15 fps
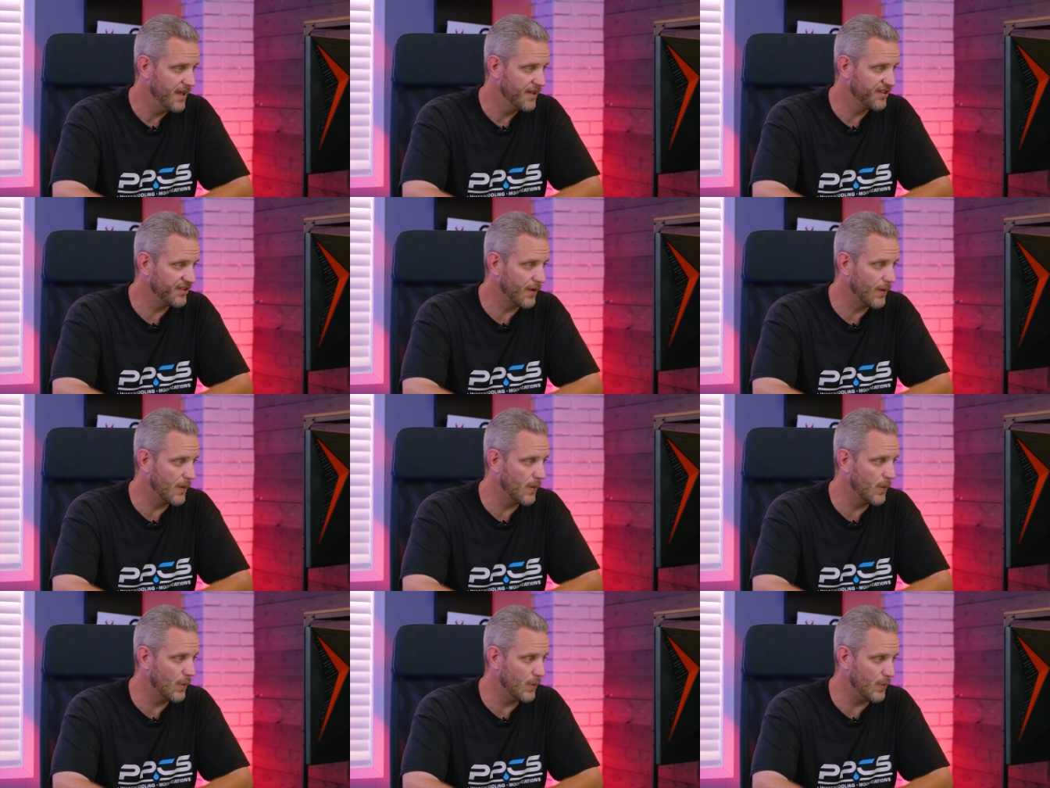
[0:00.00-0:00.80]

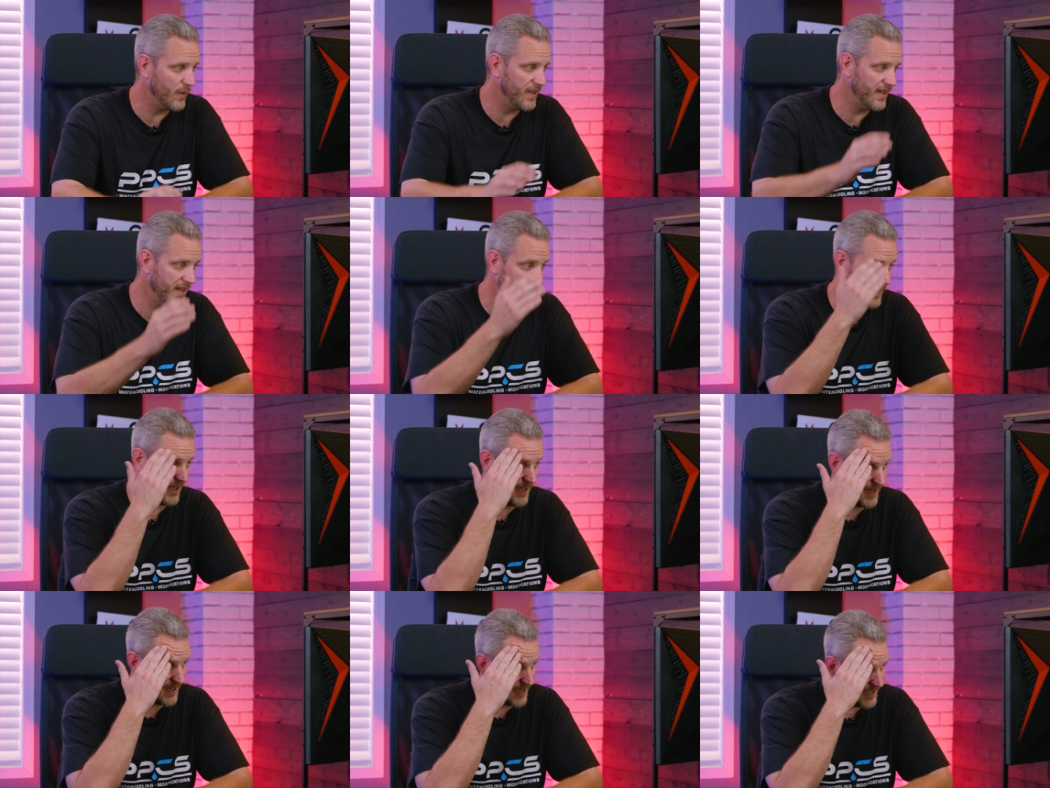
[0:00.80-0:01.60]
so
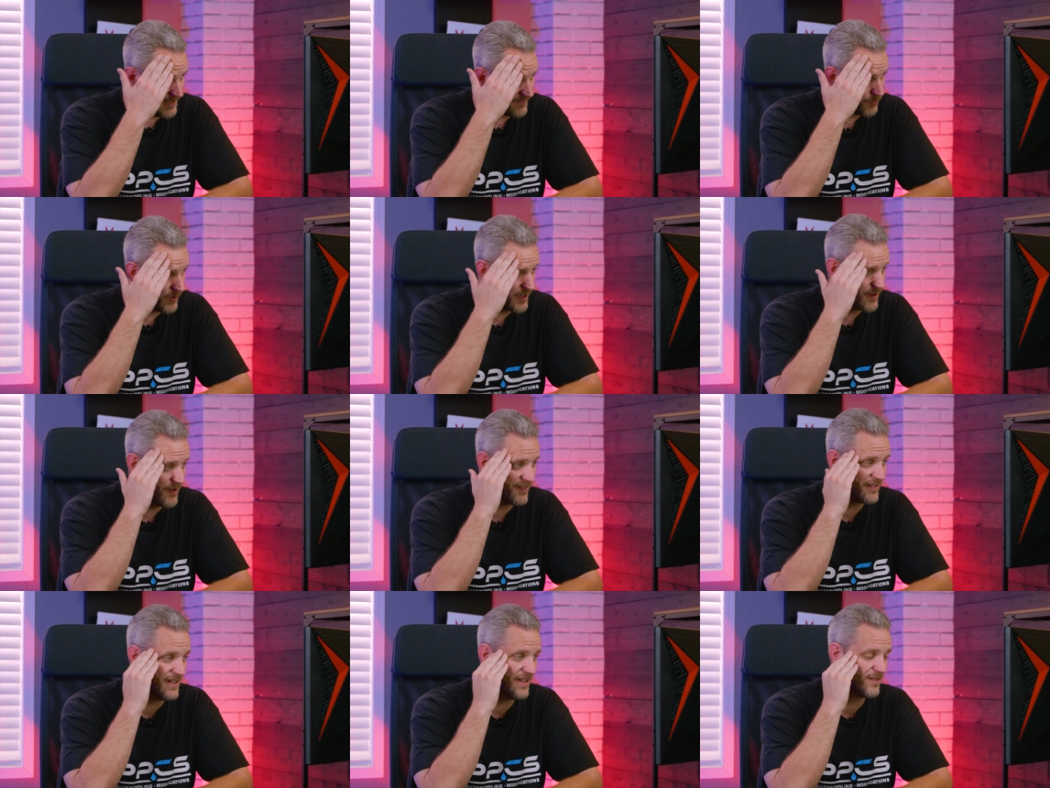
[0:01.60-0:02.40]
yeah it's one of
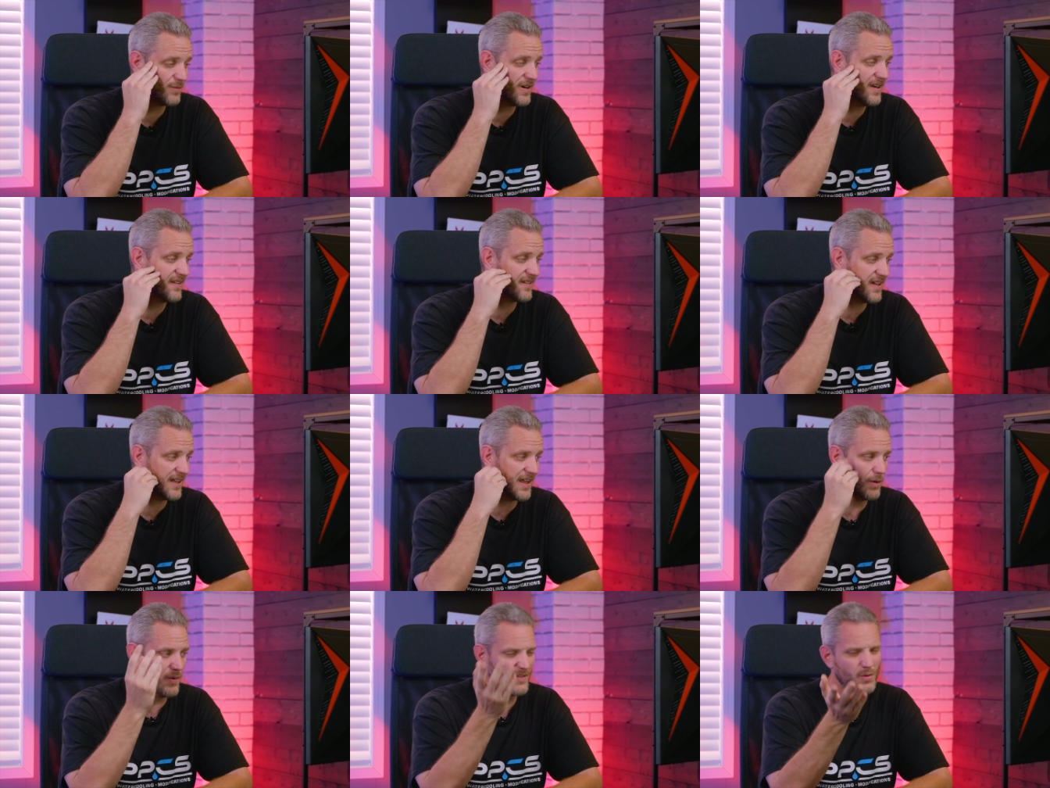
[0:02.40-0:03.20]
those things where it's
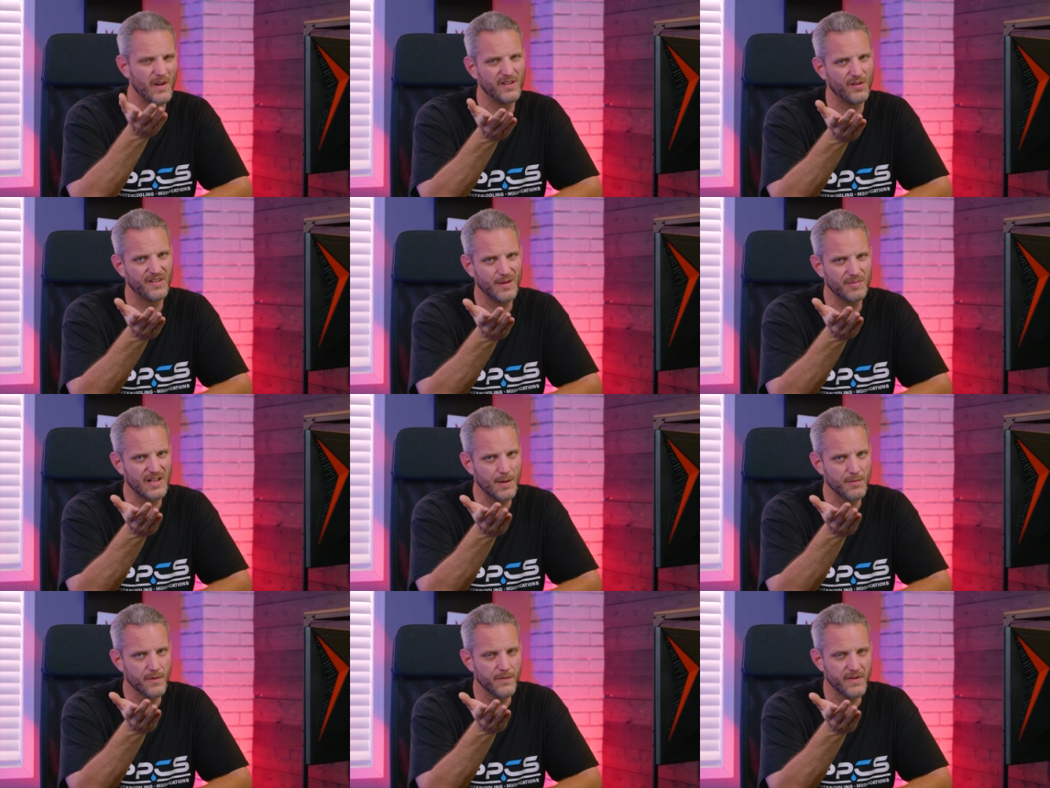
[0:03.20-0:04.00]
like and we have to wait till
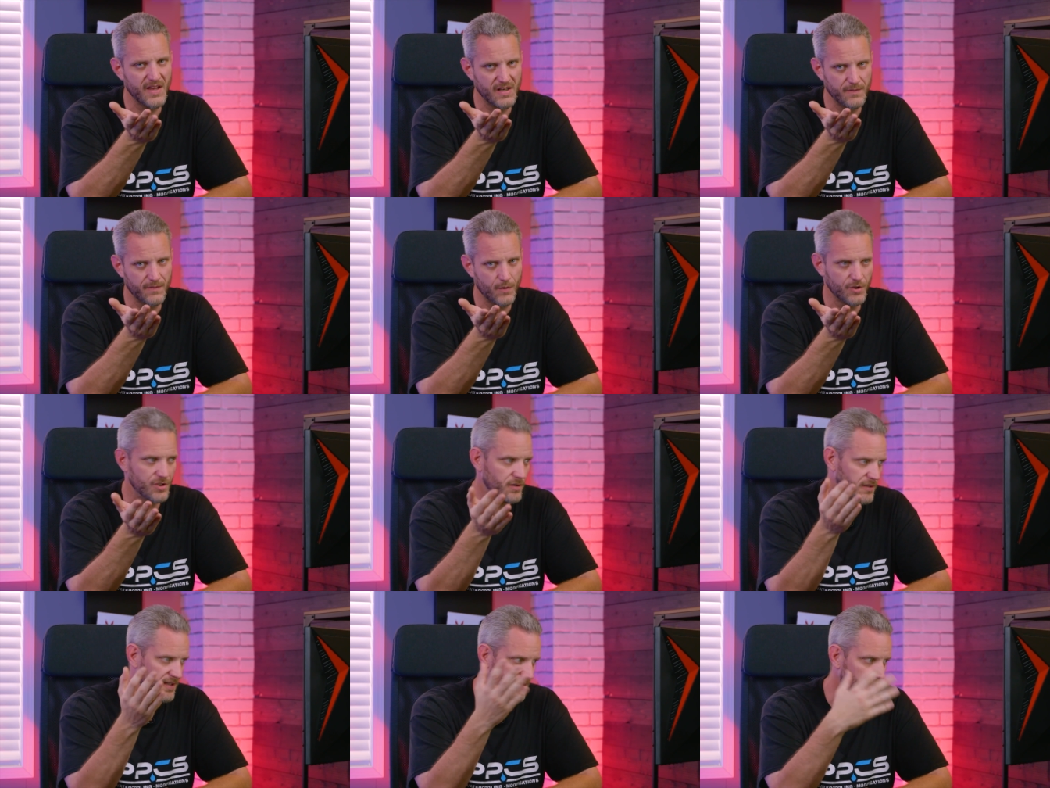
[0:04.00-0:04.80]
september for that
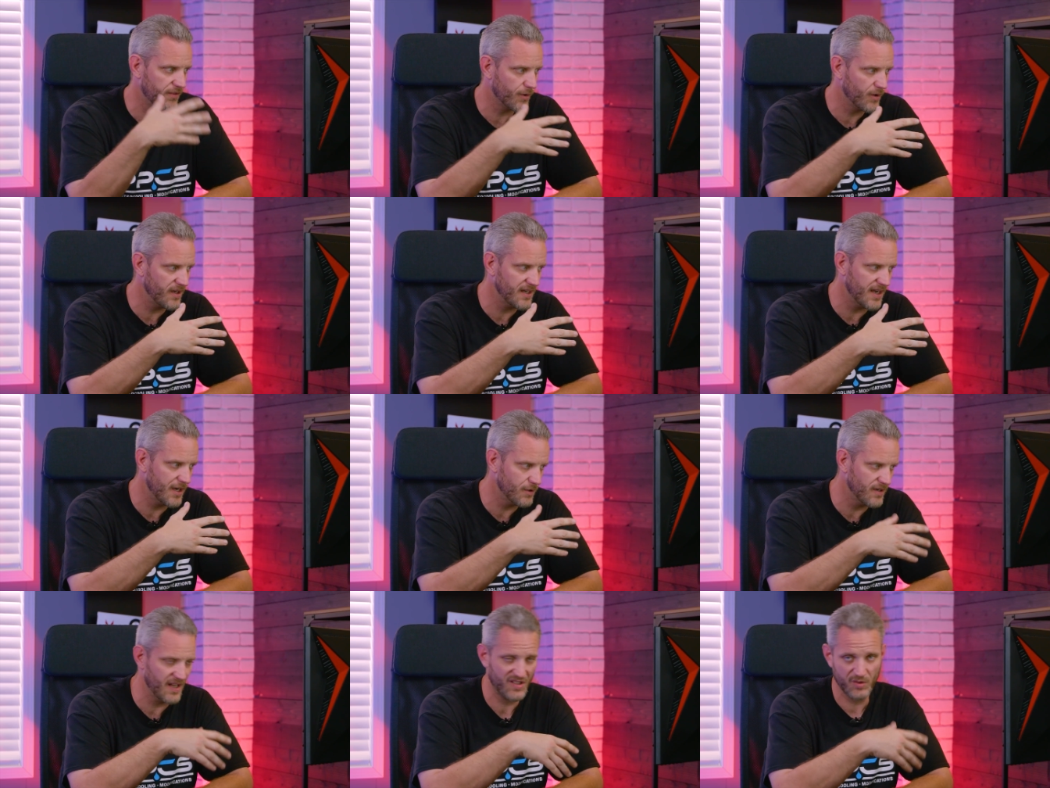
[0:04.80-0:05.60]
unfortunately the
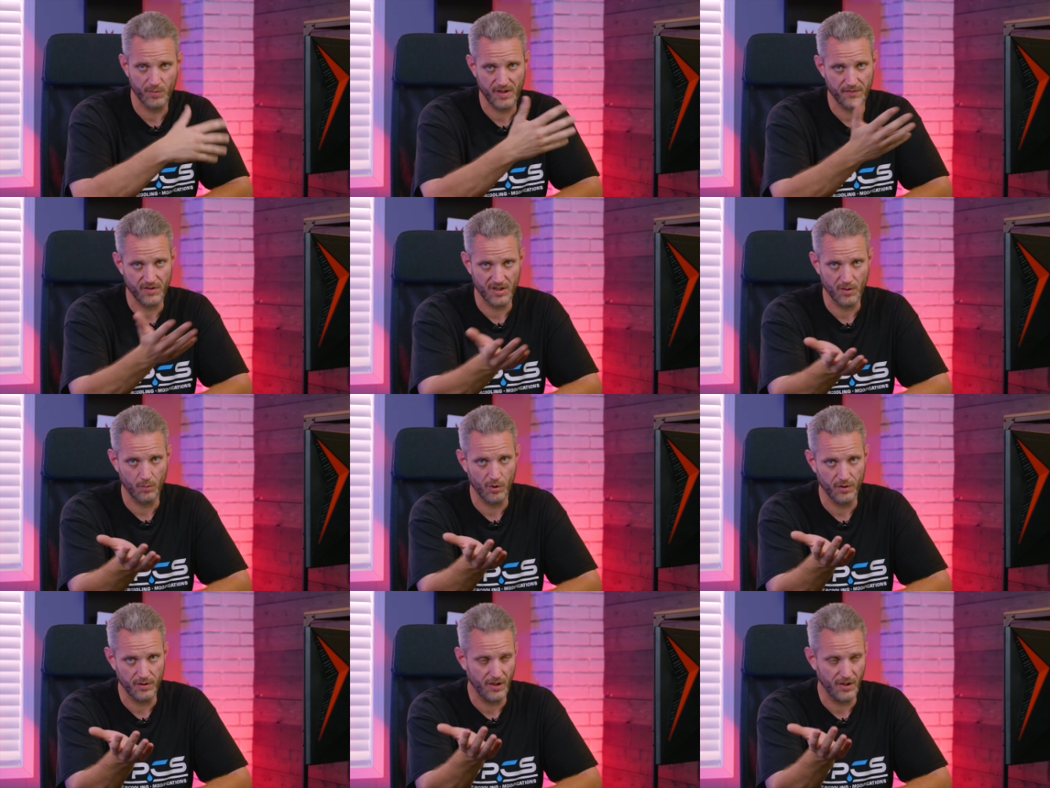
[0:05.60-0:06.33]
3900x will be available